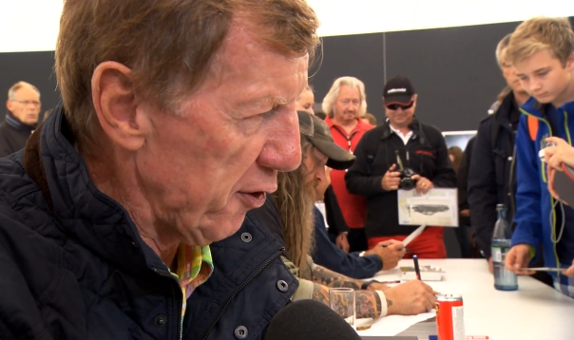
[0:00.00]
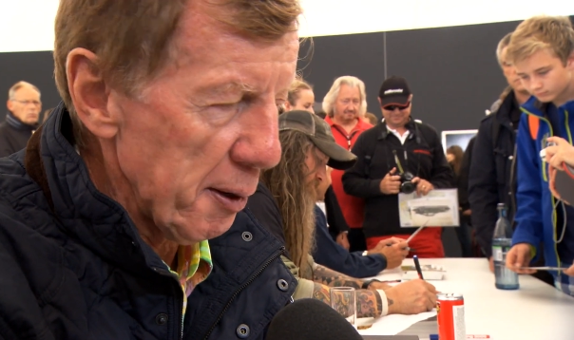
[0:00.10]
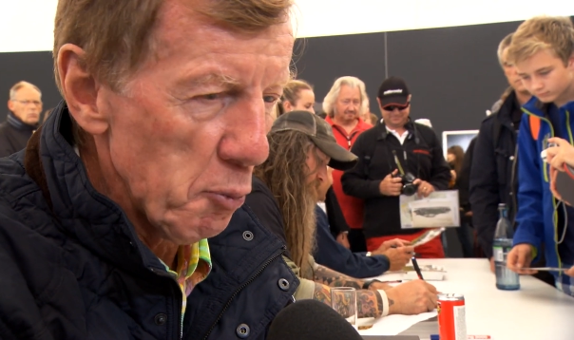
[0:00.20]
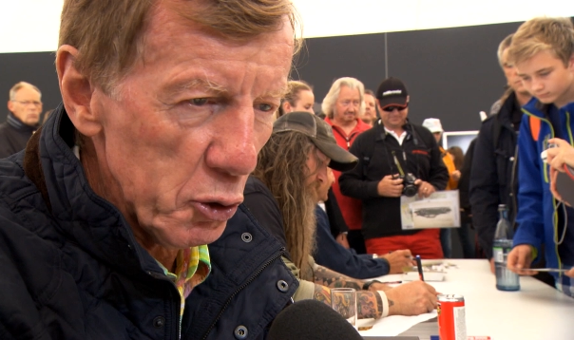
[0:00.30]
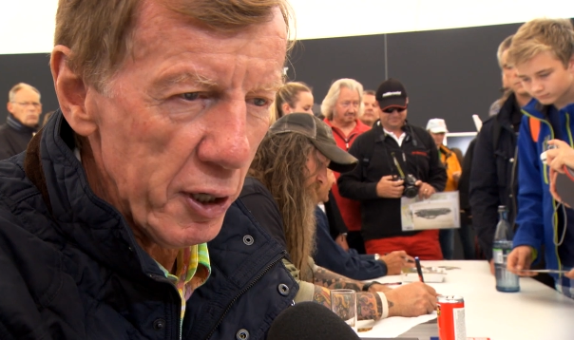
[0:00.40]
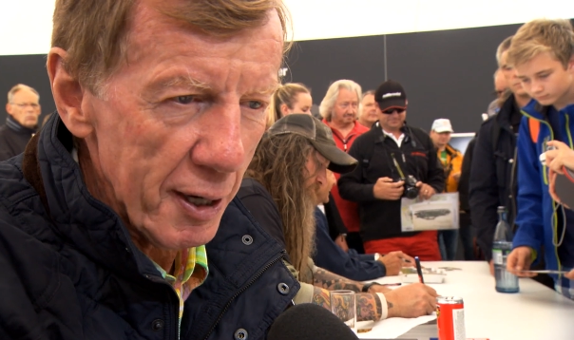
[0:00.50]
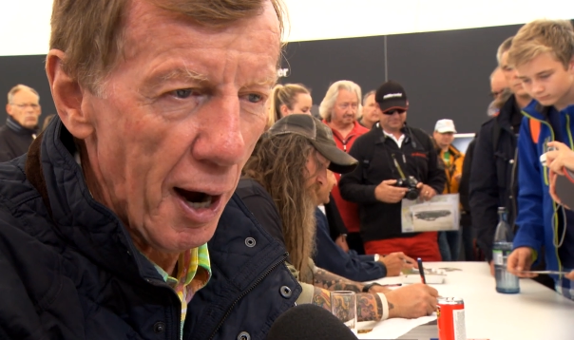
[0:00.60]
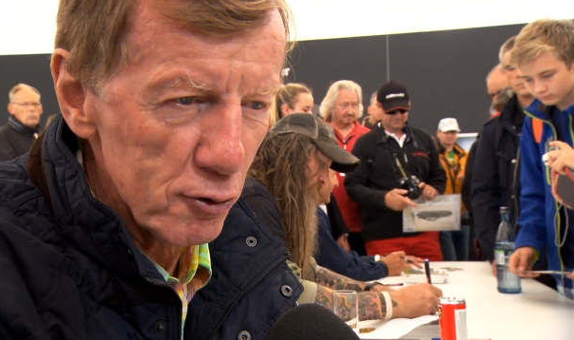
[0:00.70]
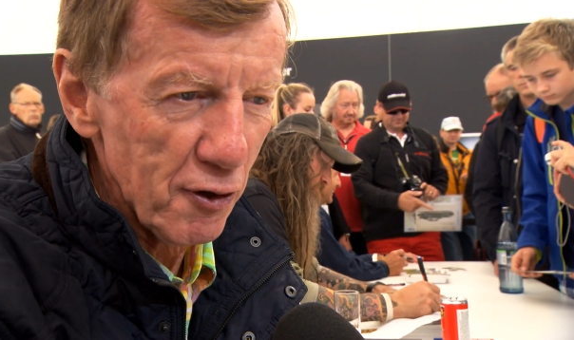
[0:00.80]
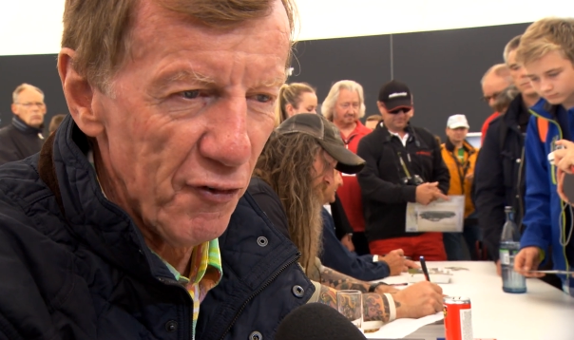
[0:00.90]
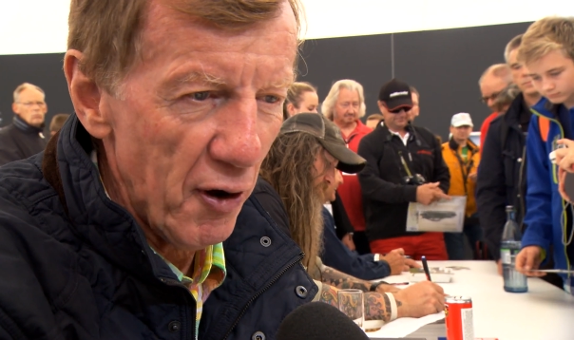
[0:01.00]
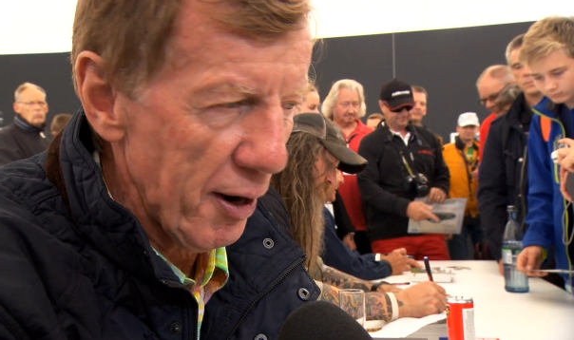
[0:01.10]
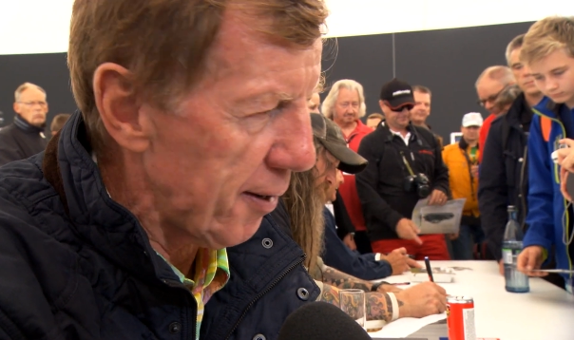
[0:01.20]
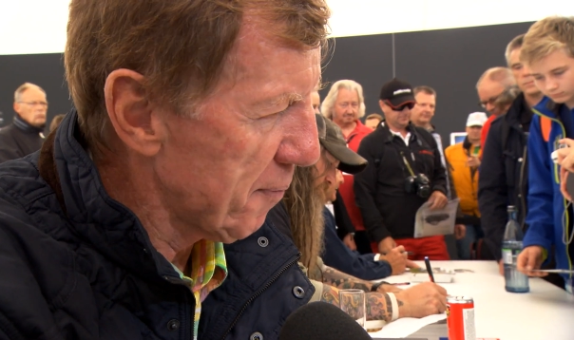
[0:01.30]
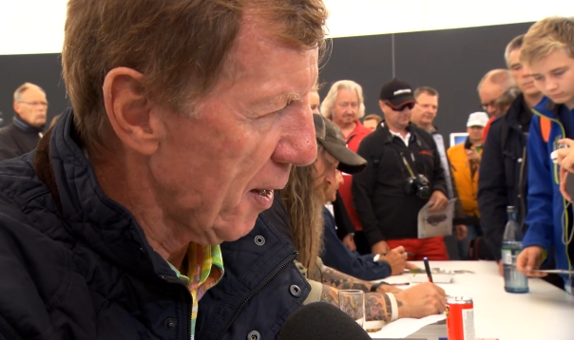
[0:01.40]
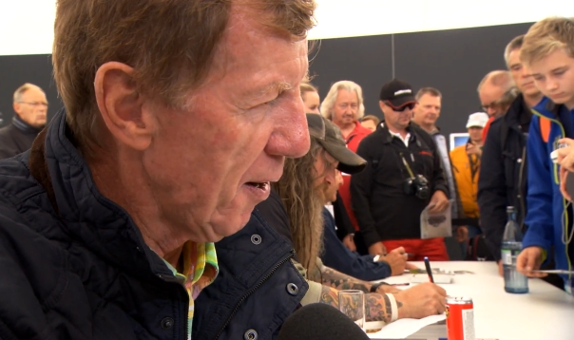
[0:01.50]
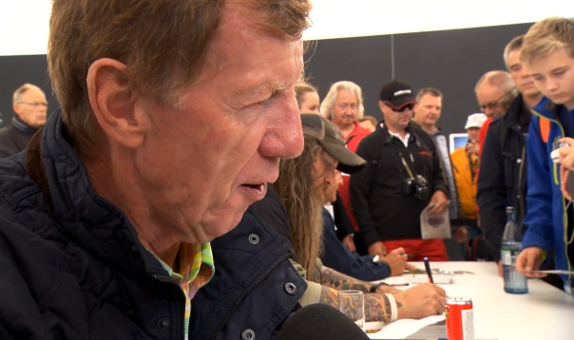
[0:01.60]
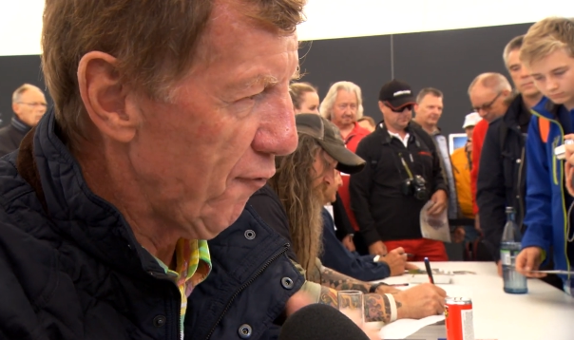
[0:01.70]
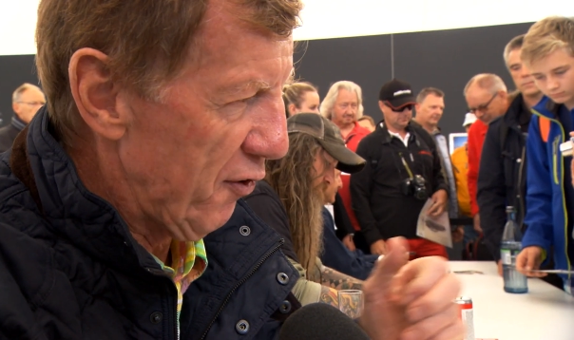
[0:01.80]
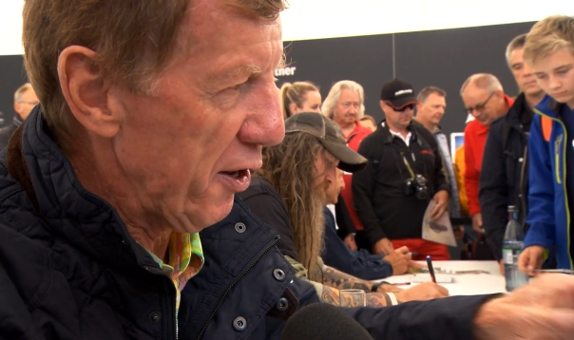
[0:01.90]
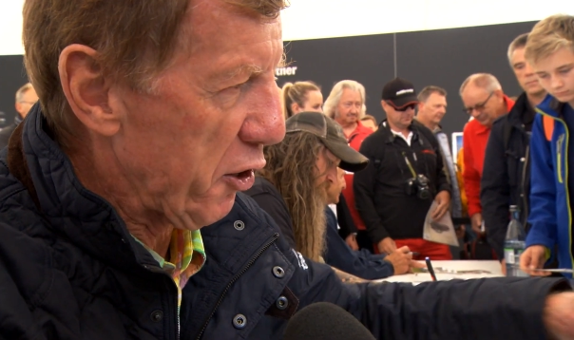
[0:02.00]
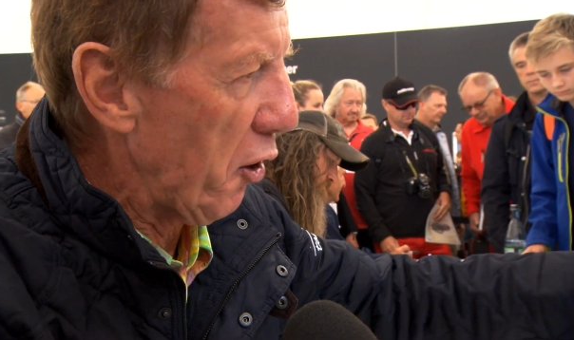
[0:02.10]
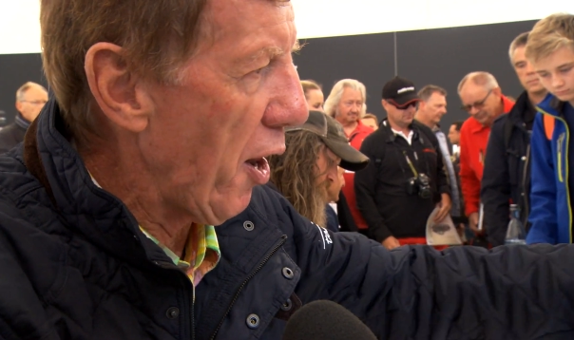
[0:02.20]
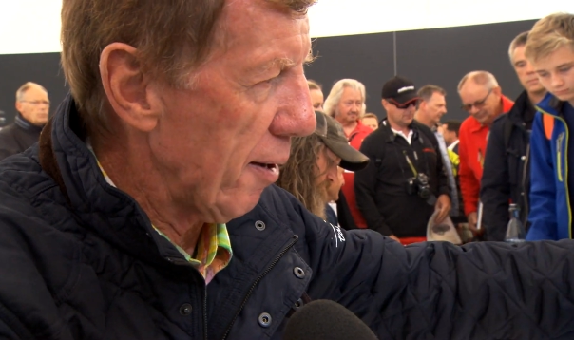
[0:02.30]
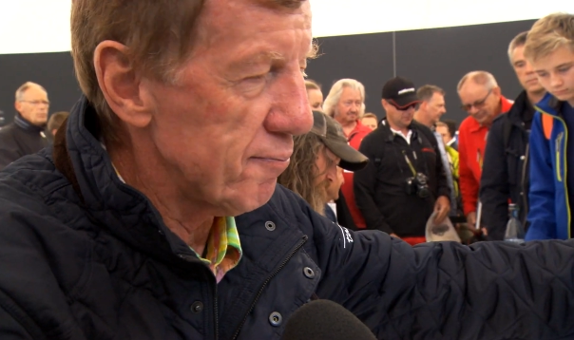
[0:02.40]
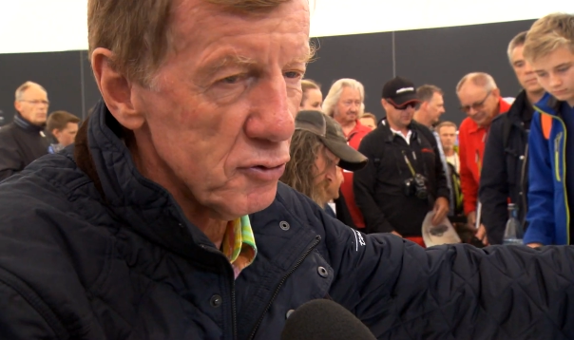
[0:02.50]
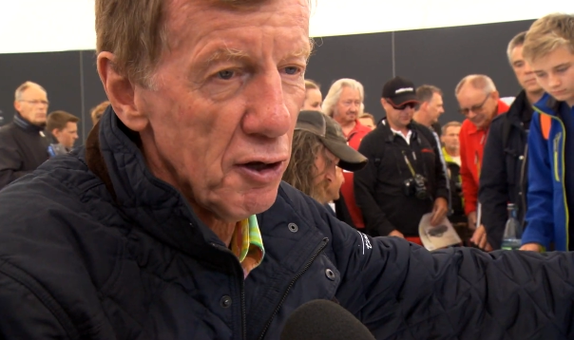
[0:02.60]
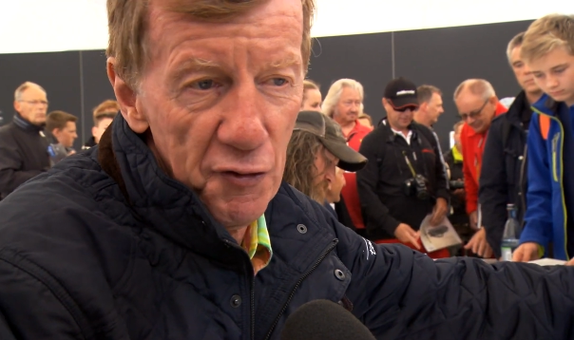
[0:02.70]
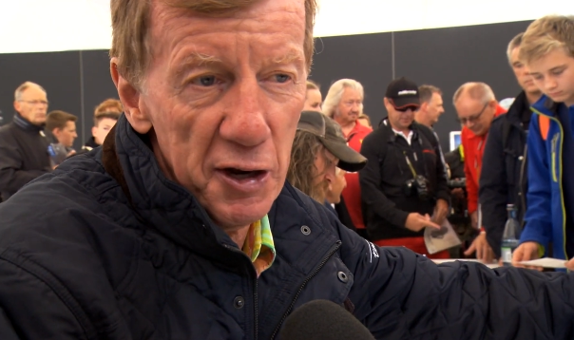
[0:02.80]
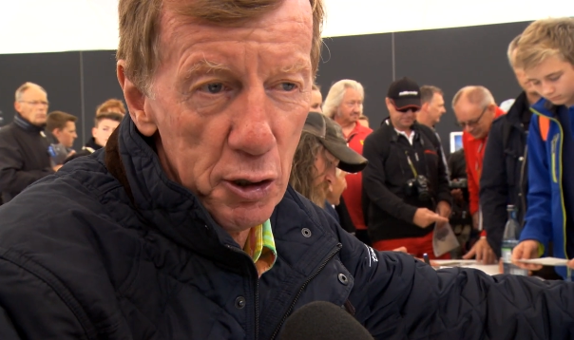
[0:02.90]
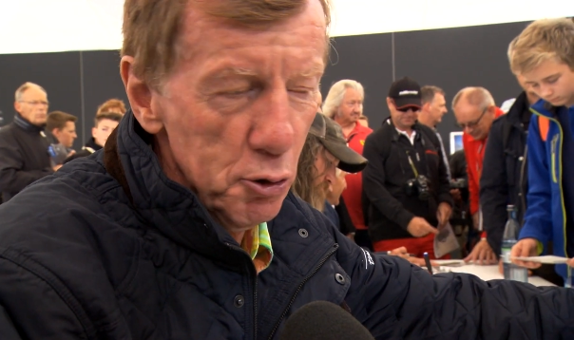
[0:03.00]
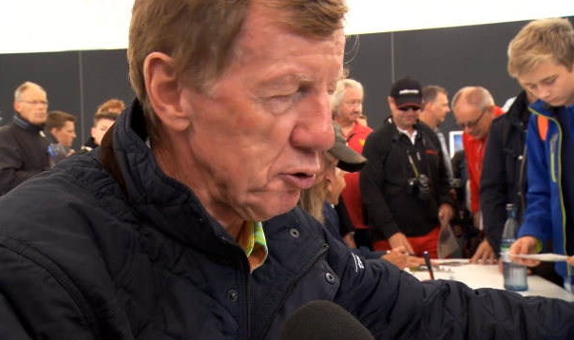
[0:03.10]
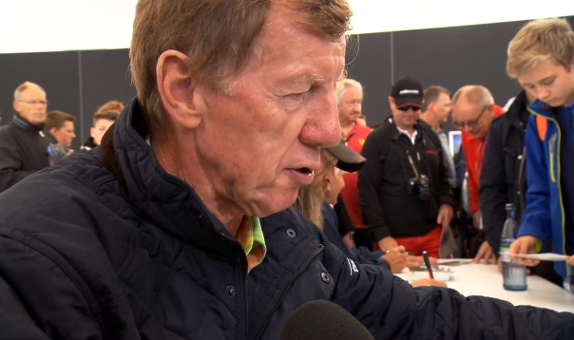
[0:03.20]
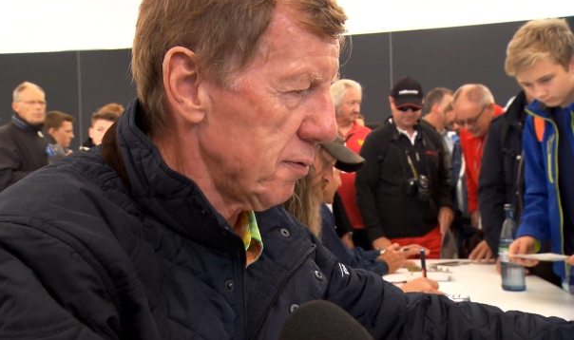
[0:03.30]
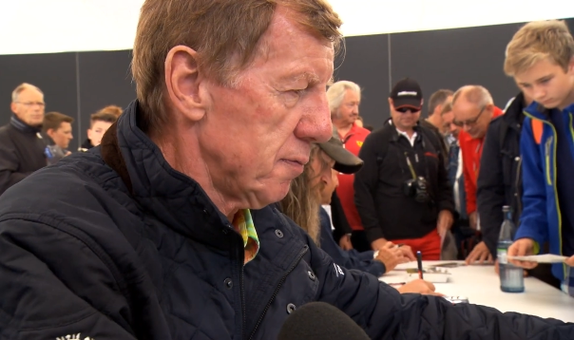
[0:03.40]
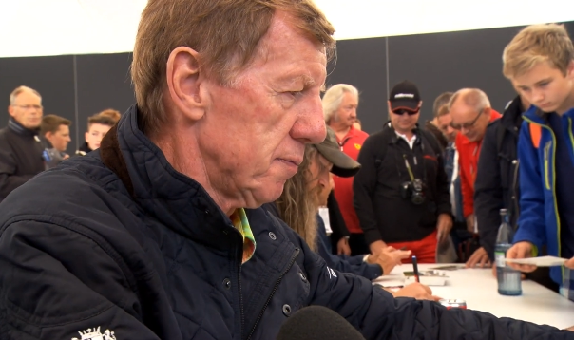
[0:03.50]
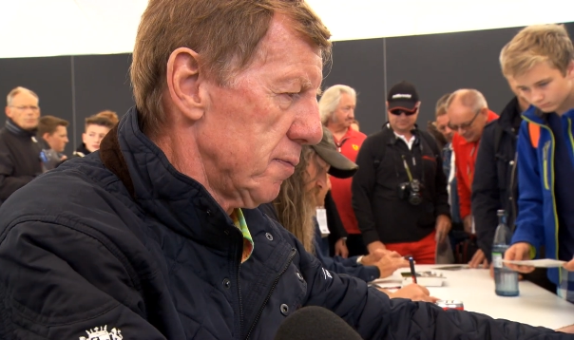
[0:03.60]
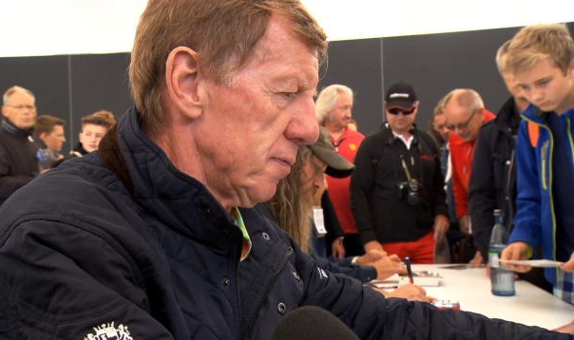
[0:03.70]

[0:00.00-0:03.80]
Speaker 1: a car for boat drivers and experts. I like that.